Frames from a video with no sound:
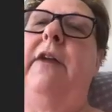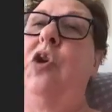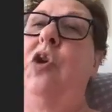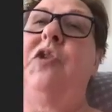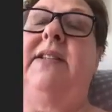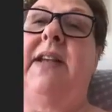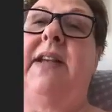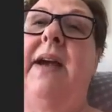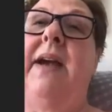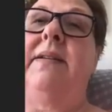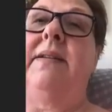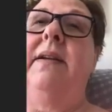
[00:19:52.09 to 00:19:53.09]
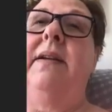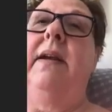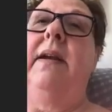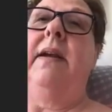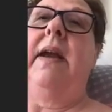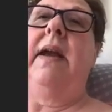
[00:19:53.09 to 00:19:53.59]
success
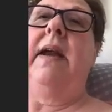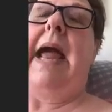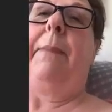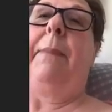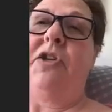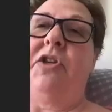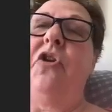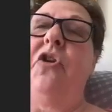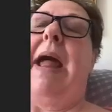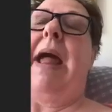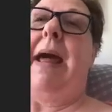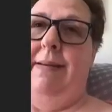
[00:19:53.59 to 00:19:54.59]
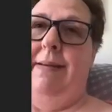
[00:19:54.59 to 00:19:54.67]
happens in your head.